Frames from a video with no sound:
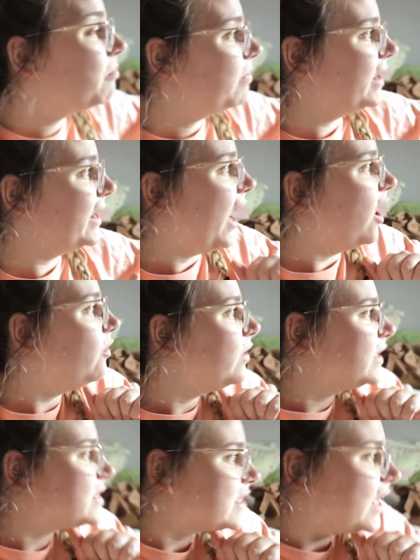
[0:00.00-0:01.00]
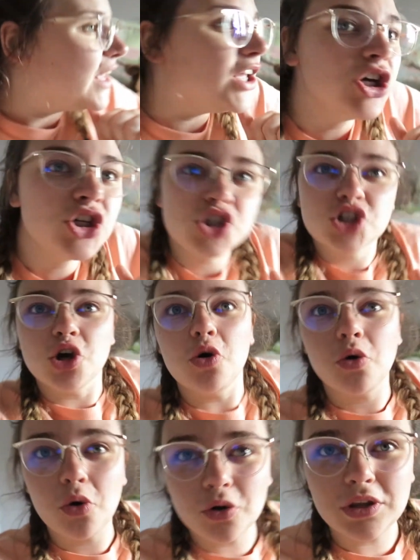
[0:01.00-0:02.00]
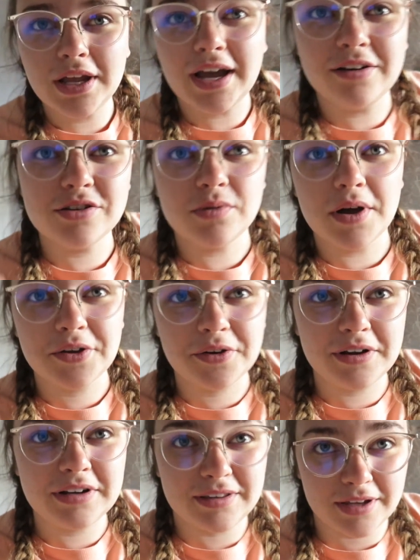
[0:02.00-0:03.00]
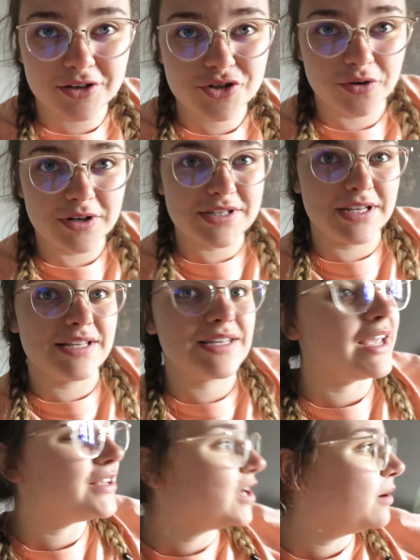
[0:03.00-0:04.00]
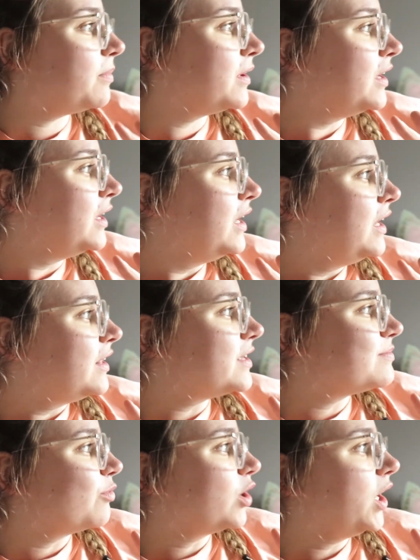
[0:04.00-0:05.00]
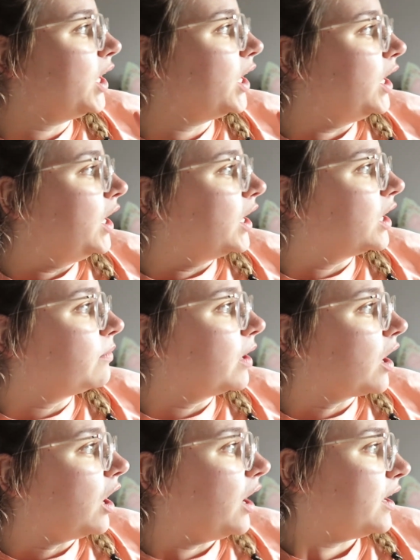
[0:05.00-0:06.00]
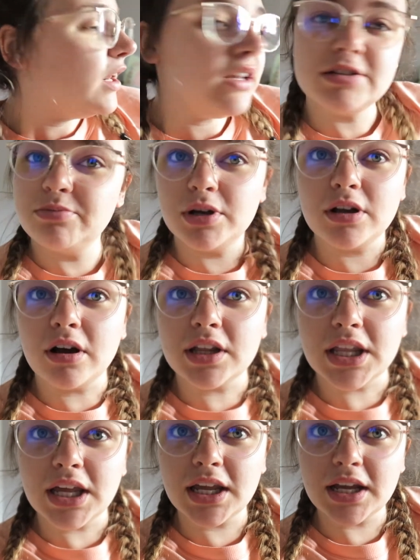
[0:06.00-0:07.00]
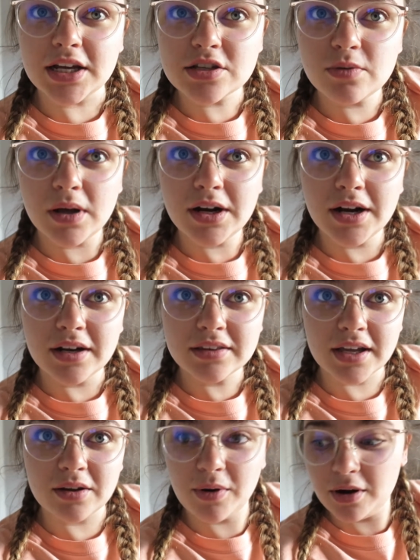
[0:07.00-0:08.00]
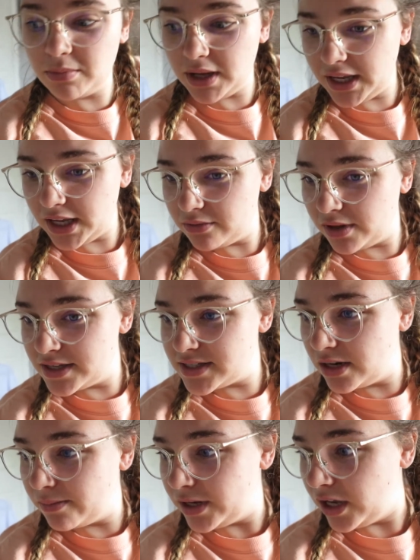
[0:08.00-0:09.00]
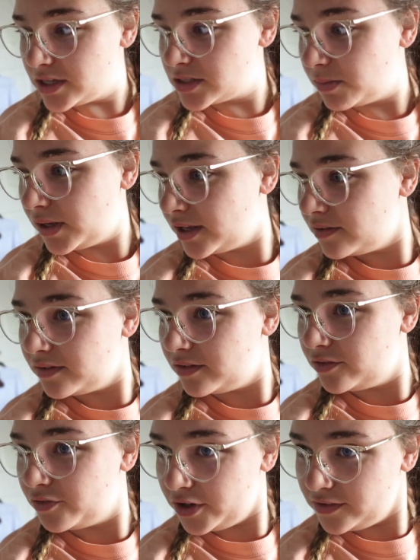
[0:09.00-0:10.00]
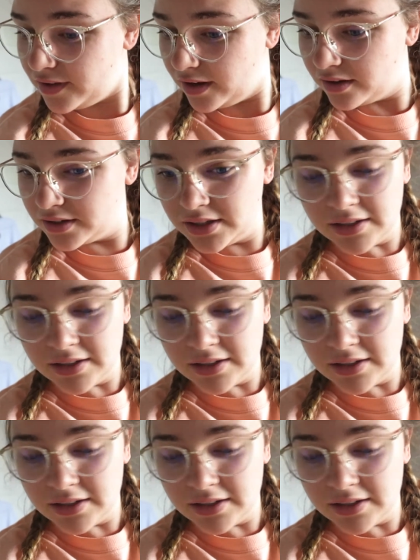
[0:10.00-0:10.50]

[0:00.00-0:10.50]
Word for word: But now it's like so cold. Like I was walking around in like shorts and a tank top this morning. I'm like, I need to put on like a sweater and like wear a blanket while I sit at my desk because it's freezing.